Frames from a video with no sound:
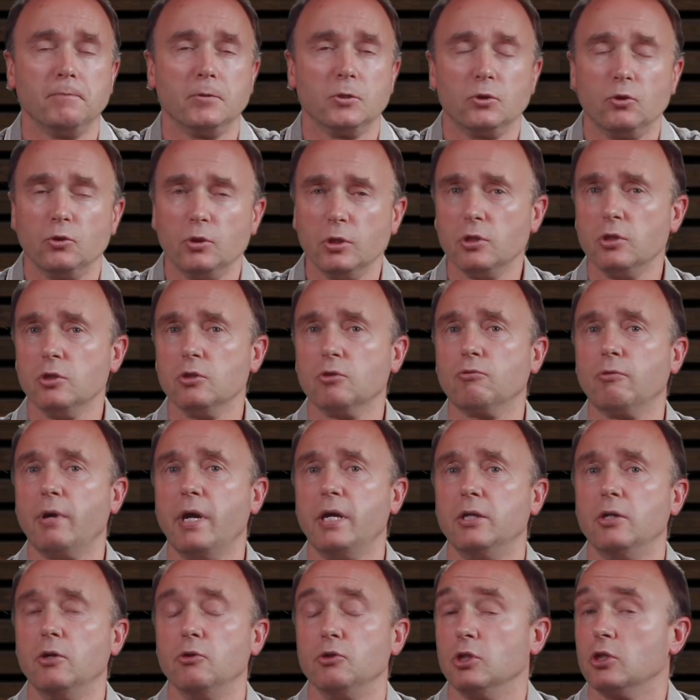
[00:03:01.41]
So this is
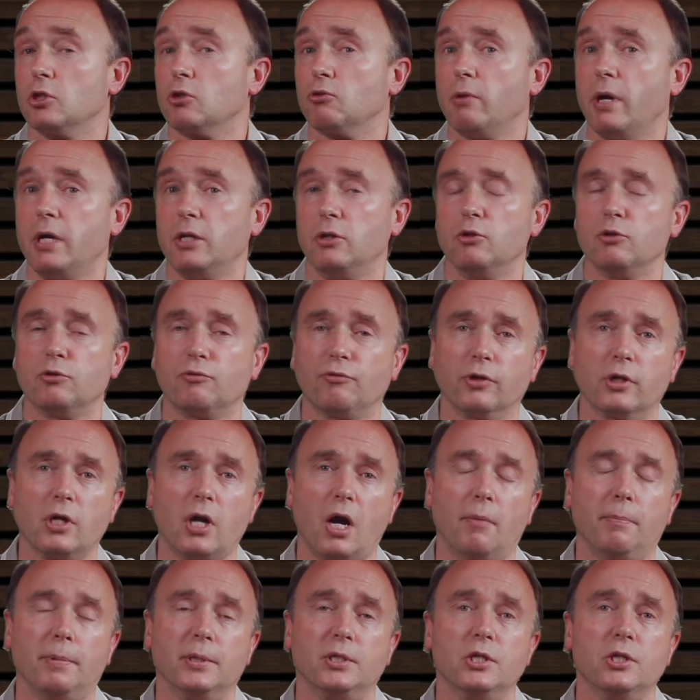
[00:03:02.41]
great news. It's great news for
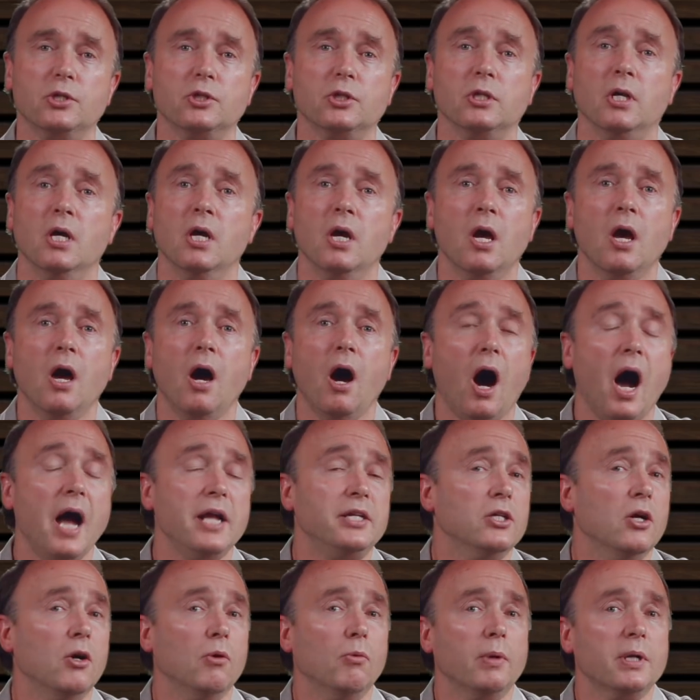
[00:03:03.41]
competition.
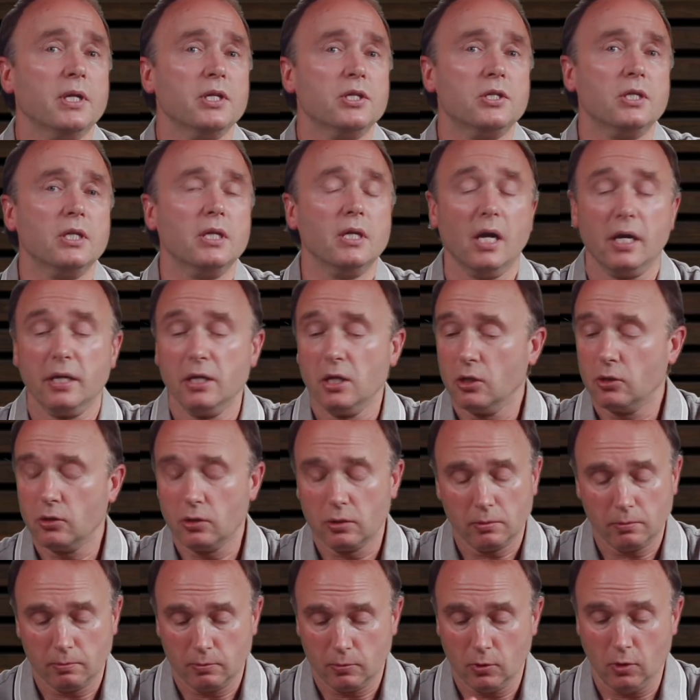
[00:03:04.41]
I don't want to see,
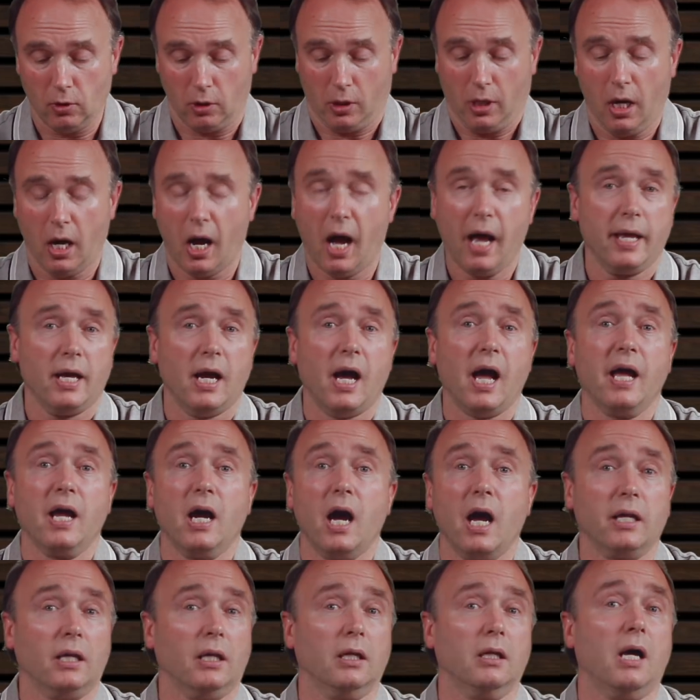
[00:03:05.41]
look,
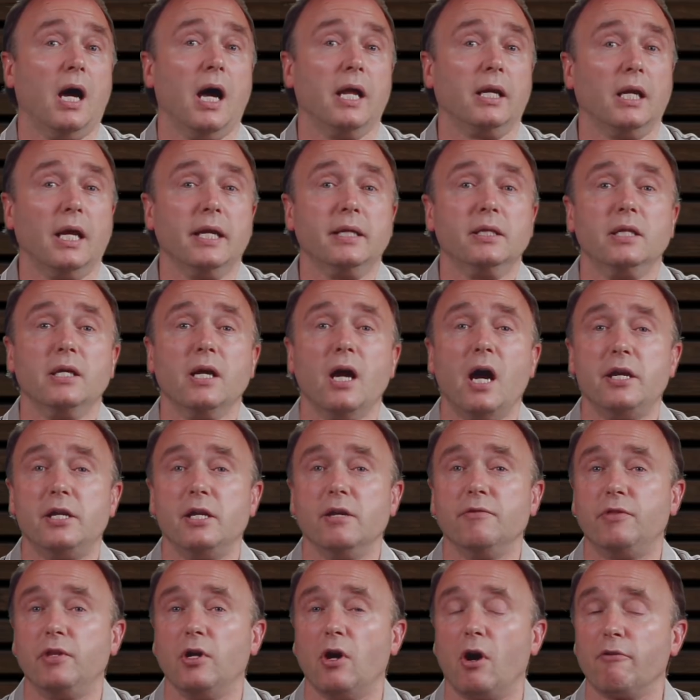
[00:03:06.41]
I like the
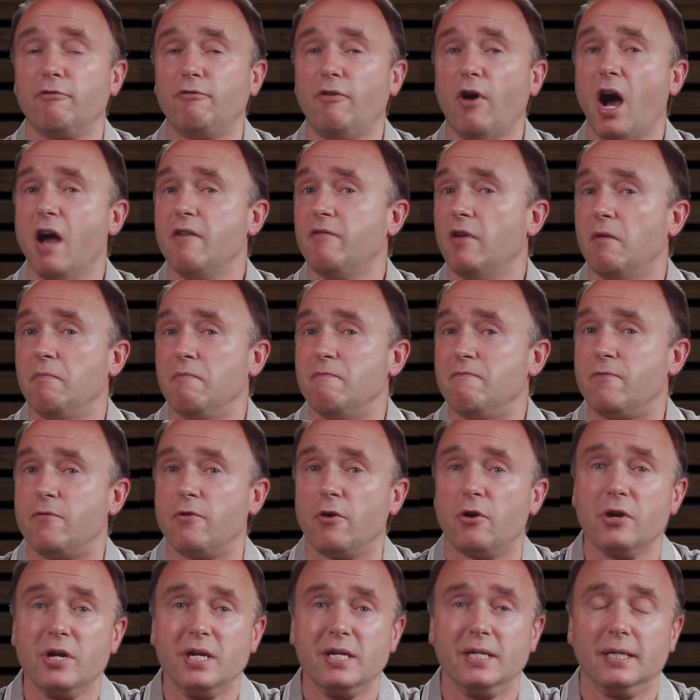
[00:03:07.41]
idea of the
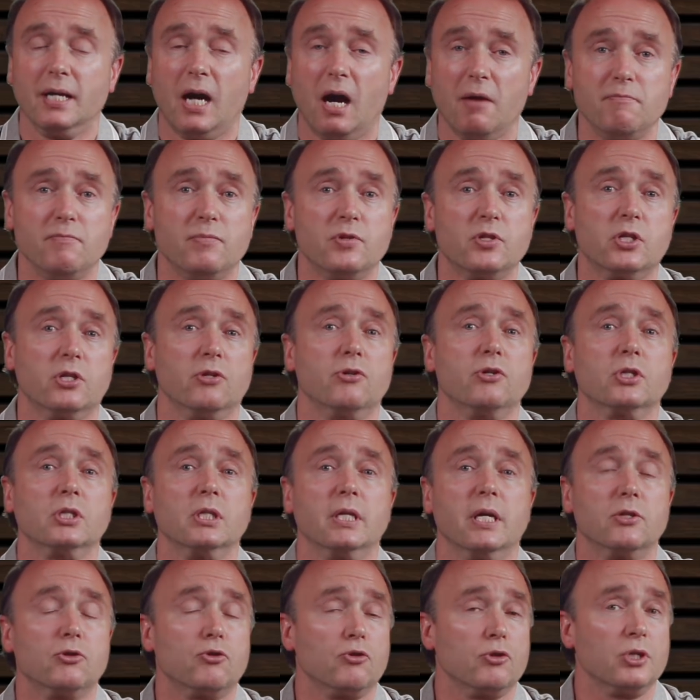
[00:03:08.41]
R5. I'm
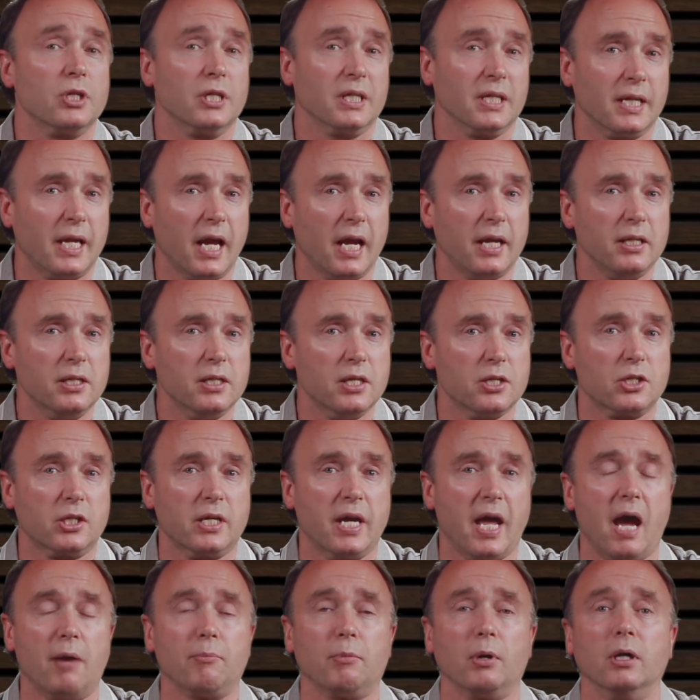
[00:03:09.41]
seriously interested in getting this
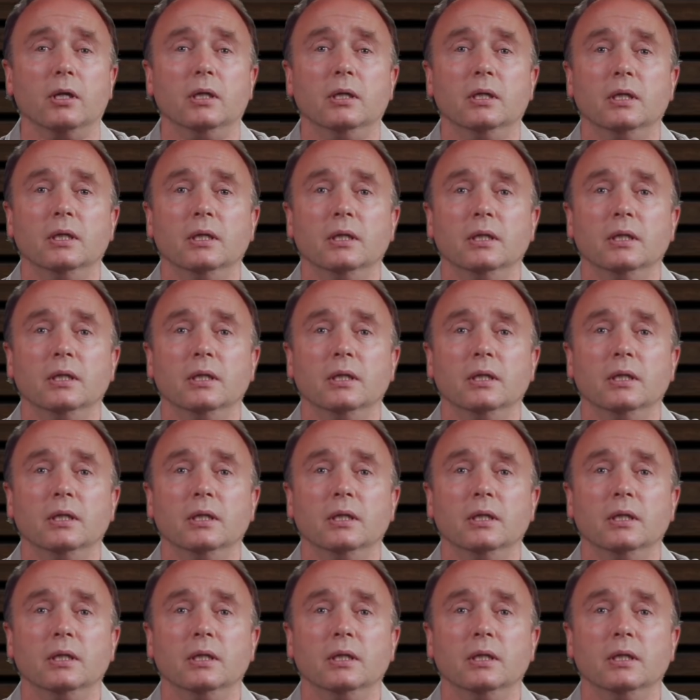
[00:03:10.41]
camera.